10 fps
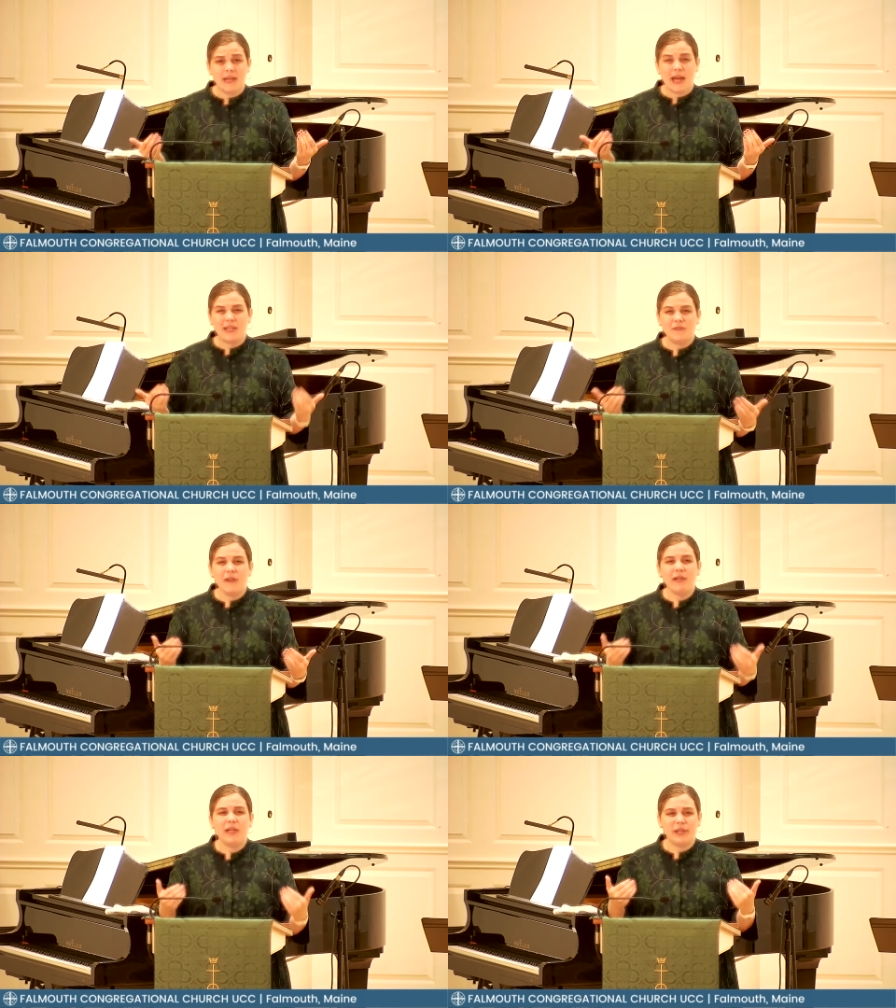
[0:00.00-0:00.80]
and
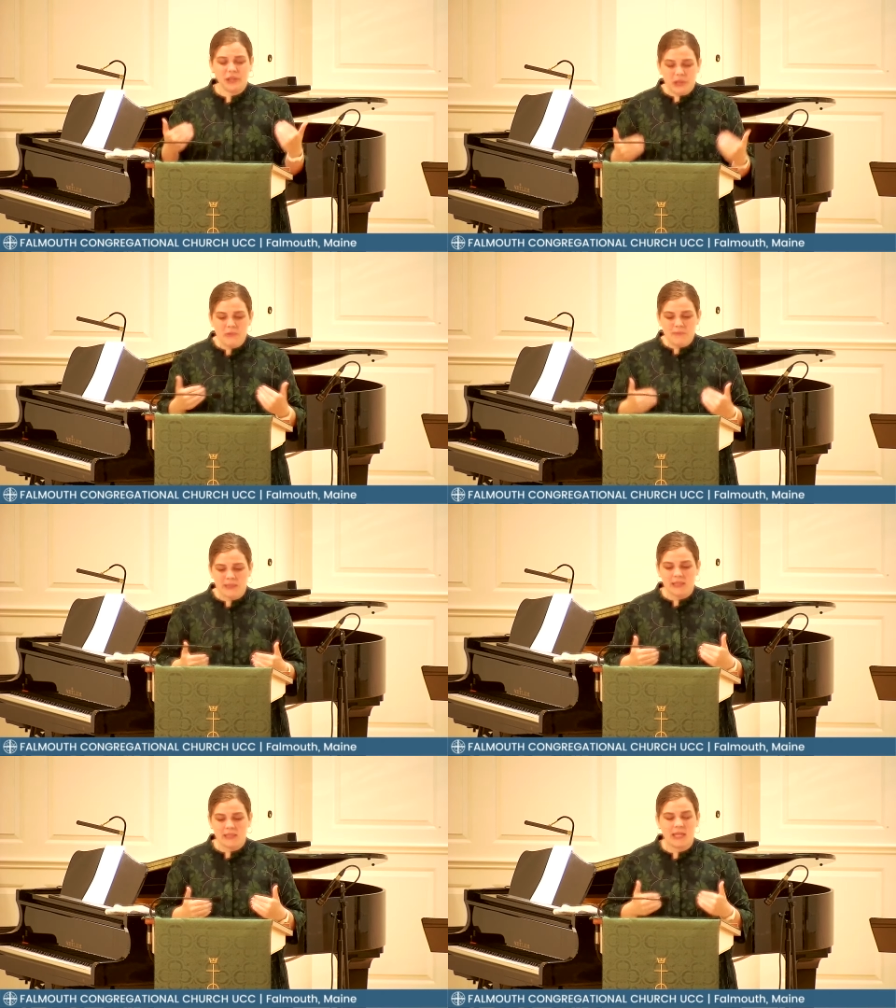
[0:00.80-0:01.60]
very
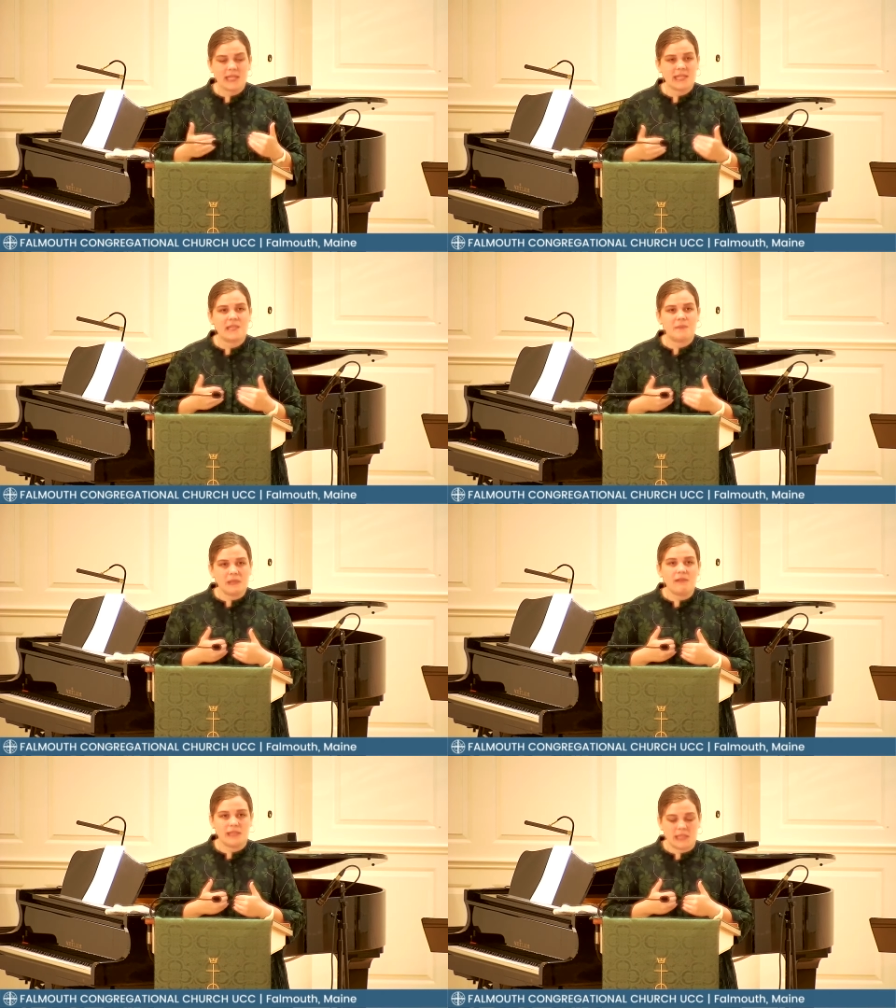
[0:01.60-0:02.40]
human
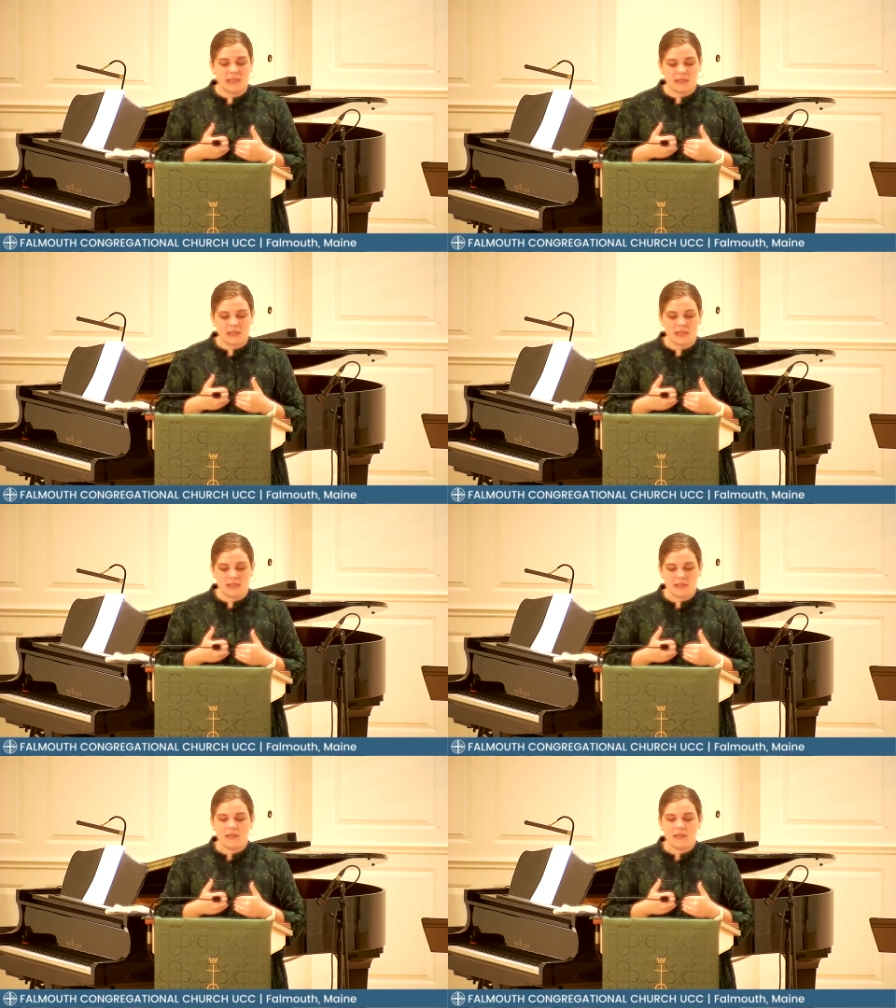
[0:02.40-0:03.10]
experience